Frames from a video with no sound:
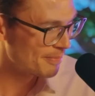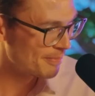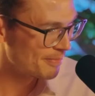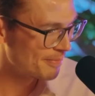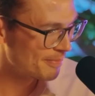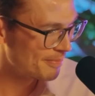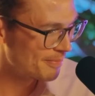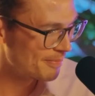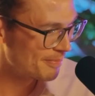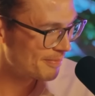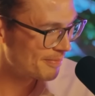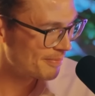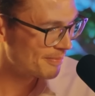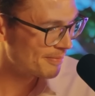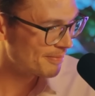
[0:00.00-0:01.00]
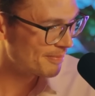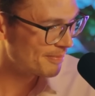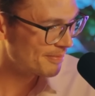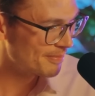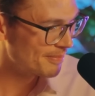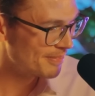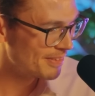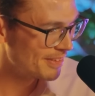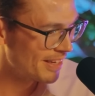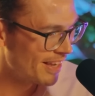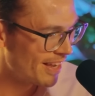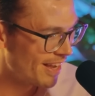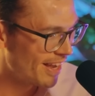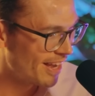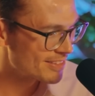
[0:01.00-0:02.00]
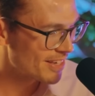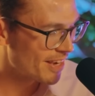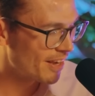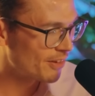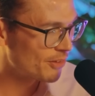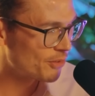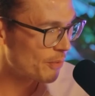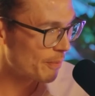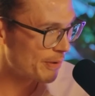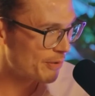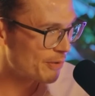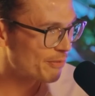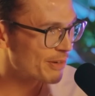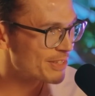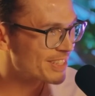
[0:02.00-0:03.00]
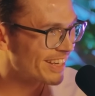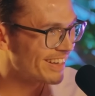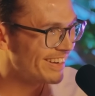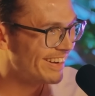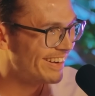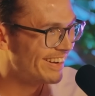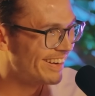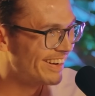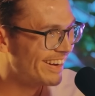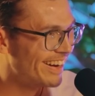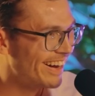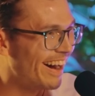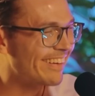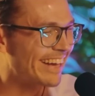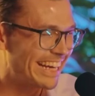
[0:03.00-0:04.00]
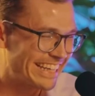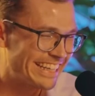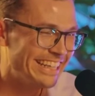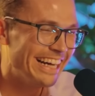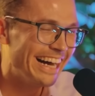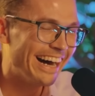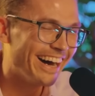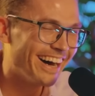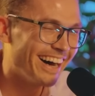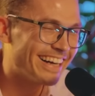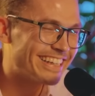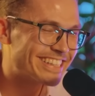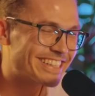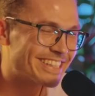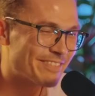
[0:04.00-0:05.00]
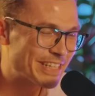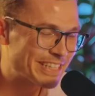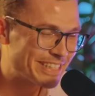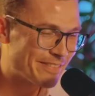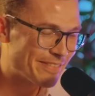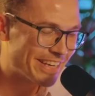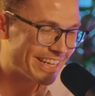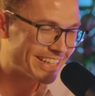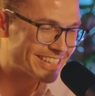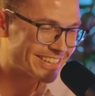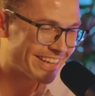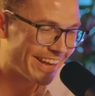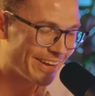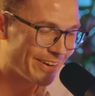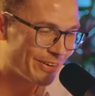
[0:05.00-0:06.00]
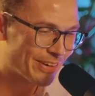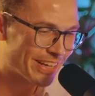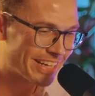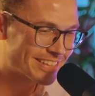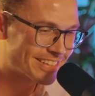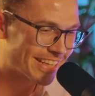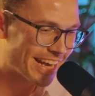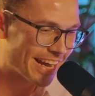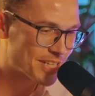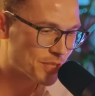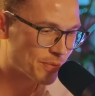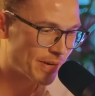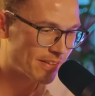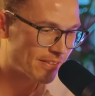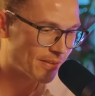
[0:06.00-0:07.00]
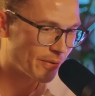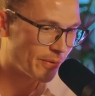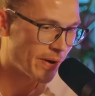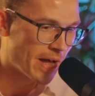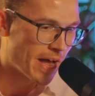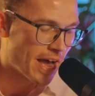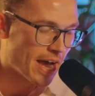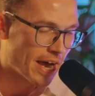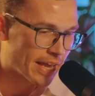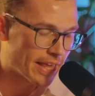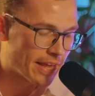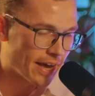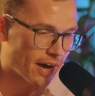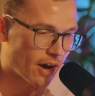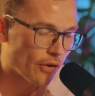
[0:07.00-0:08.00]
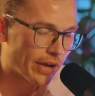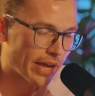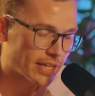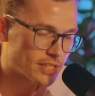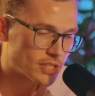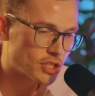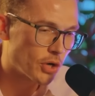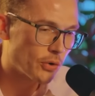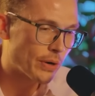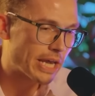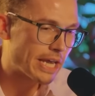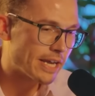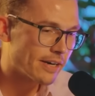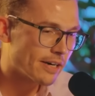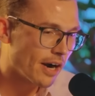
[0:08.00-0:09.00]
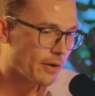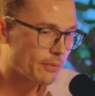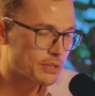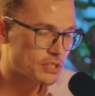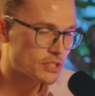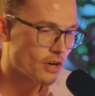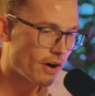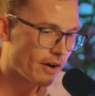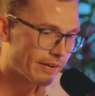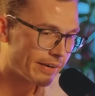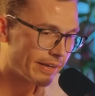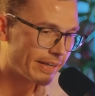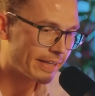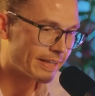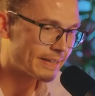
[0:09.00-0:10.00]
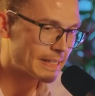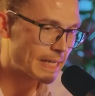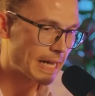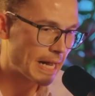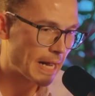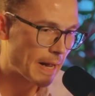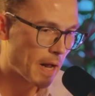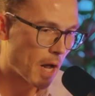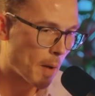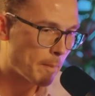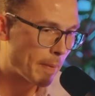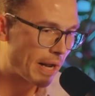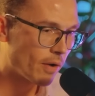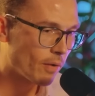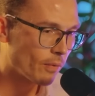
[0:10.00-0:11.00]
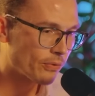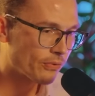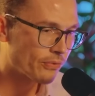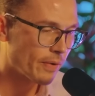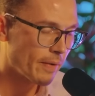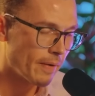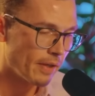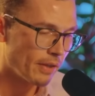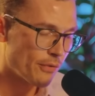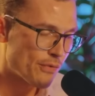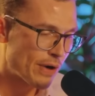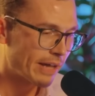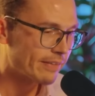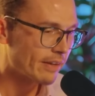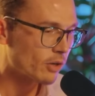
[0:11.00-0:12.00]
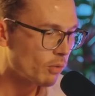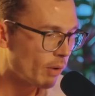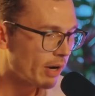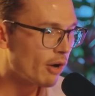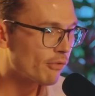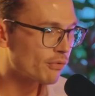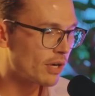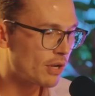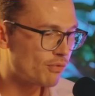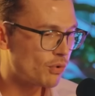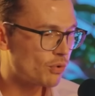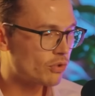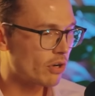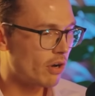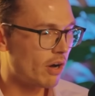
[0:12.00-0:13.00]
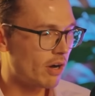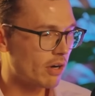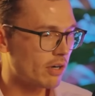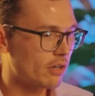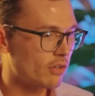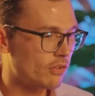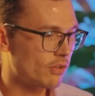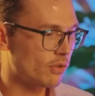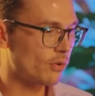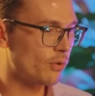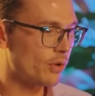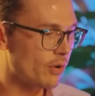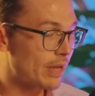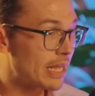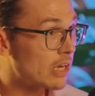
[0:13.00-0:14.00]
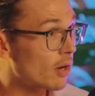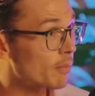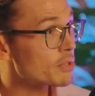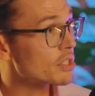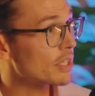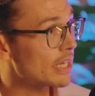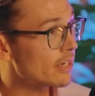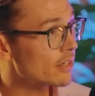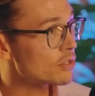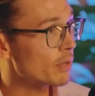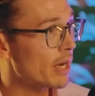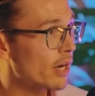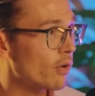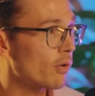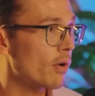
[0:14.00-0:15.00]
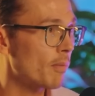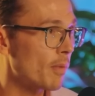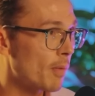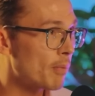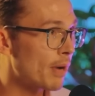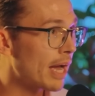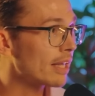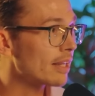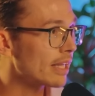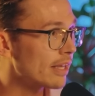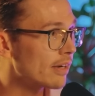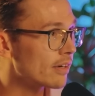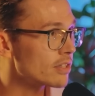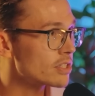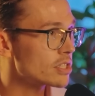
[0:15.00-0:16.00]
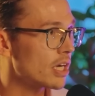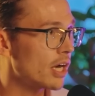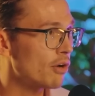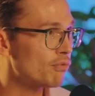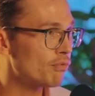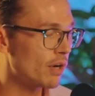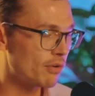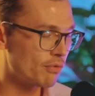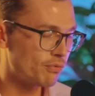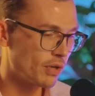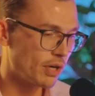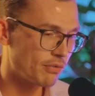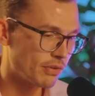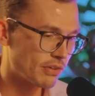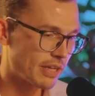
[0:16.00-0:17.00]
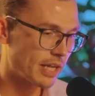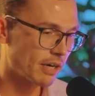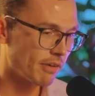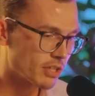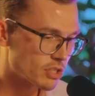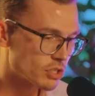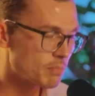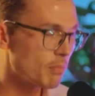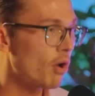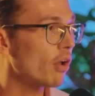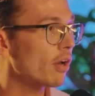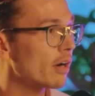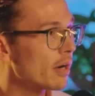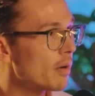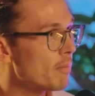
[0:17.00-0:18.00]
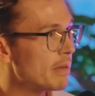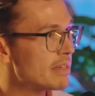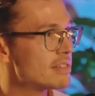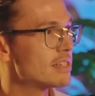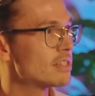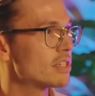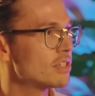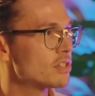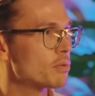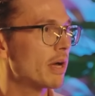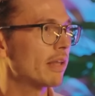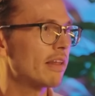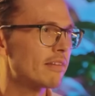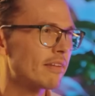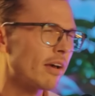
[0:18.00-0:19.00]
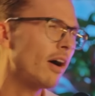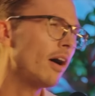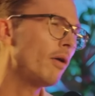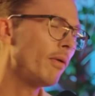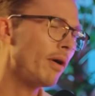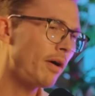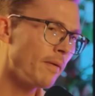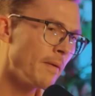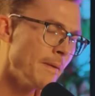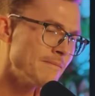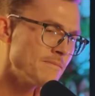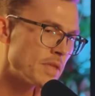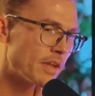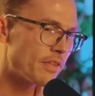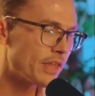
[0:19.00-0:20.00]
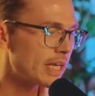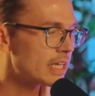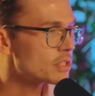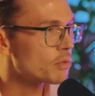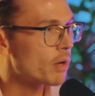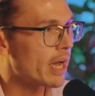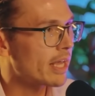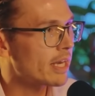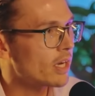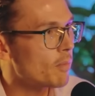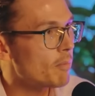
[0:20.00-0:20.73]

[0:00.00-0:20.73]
a catch-22. So, do you want me to do the voice again? No, that's fine. Okay. Subjectivity and scale, it's a catch-22. Yeah, okay. So here I was talking about the fact that quite often if you talk to, you know, e-commerce leaders, right, or brand leaders of let's say, kind of like smaller businesses, right, they say, oh, well, the thing is, Ryan, you know,